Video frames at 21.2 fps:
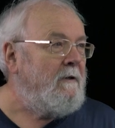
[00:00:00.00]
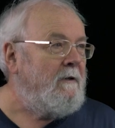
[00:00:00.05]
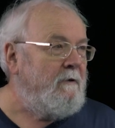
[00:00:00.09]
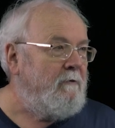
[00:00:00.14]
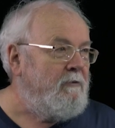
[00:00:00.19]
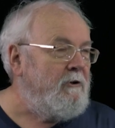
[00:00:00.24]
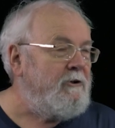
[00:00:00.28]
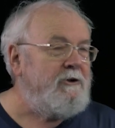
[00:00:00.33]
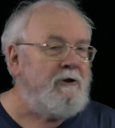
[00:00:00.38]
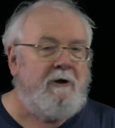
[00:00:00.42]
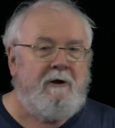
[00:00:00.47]

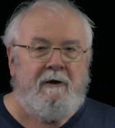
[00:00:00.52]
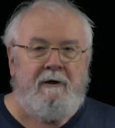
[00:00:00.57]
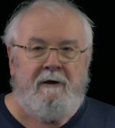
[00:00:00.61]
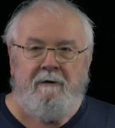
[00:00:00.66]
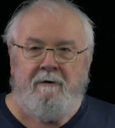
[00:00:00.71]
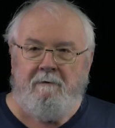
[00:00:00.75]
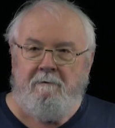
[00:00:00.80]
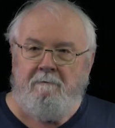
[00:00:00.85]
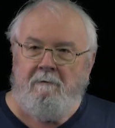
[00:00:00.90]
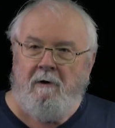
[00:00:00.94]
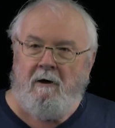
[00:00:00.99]
originally
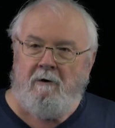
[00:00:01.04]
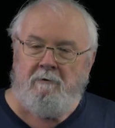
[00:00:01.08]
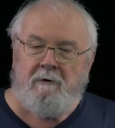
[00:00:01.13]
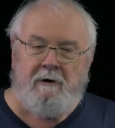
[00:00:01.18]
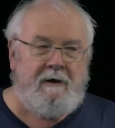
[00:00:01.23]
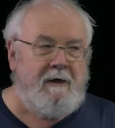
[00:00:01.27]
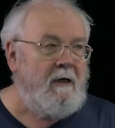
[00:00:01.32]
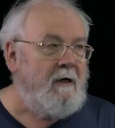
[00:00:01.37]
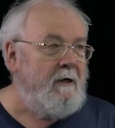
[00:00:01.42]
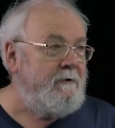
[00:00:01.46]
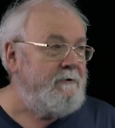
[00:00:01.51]
marked with
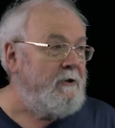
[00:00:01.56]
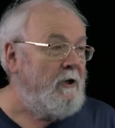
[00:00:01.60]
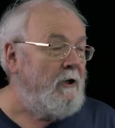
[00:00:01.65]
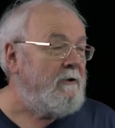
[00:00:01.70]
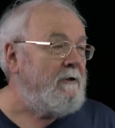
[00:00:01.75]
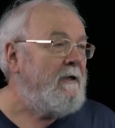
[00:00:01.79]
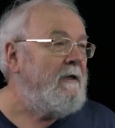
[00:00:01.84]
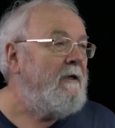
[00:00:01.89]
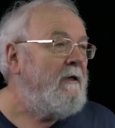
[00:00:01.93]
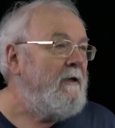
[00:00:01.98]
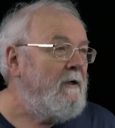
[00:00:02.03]
a yellow
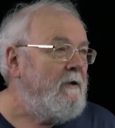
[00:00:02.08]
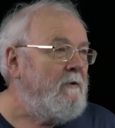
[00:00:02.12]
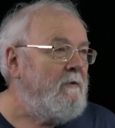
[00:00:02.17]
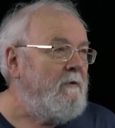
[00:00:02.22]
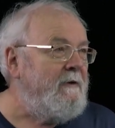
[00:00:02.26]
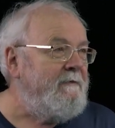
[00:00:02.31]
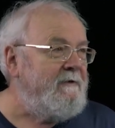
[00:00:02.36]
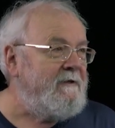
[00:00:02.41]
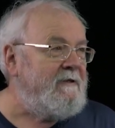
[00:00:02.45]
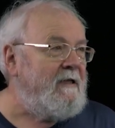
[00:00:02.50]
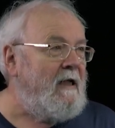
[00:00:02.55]
dot,
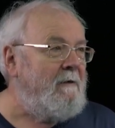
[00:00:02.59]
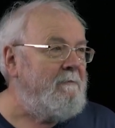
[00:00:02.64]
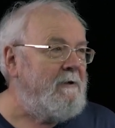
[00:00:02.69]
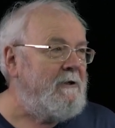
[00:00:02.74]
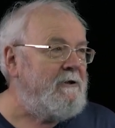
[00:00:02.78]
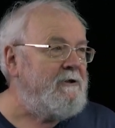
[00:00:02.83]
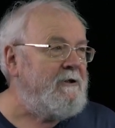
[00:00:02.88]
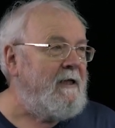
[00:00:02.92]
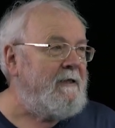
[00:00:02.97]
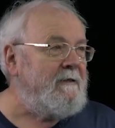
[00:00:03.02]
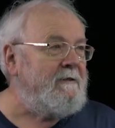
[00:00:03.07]
we've
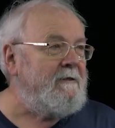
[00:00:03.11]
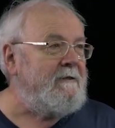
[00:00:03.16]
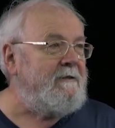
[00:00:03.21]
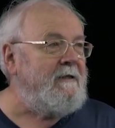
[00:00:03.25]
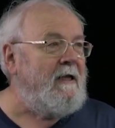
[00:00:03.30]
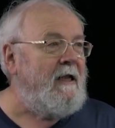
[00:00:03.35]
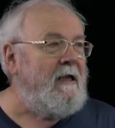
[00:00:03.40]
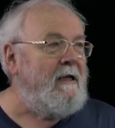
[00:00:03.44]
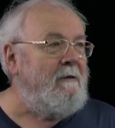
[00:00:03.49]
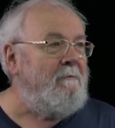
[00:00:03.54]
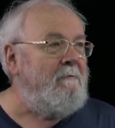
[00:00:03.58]
established that's the
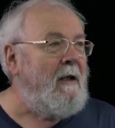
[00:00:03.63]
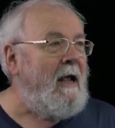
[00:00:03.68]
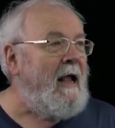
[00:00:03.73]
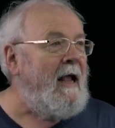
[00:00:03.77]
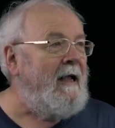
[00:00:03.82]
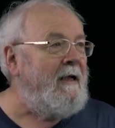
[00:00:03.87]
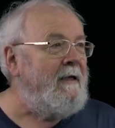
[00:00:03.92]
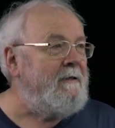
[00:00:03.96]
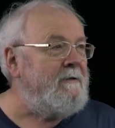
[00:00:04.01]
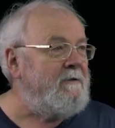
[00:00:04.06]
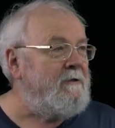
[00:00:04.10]
same
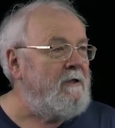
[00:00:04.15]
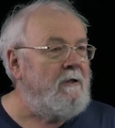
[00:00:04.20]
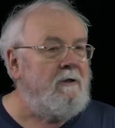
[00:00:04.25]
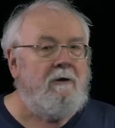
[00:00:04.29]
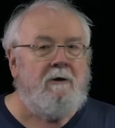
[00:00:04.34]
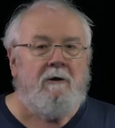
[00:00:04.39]
as